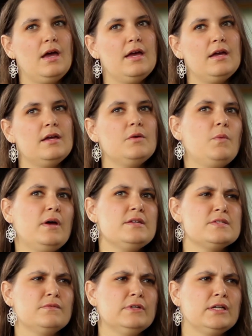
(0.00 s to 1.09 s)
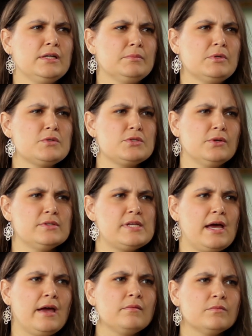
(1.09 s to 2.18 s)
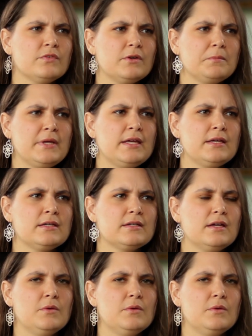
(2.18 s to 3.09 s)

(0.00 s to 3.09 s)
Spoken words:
It was a very emotional time for me.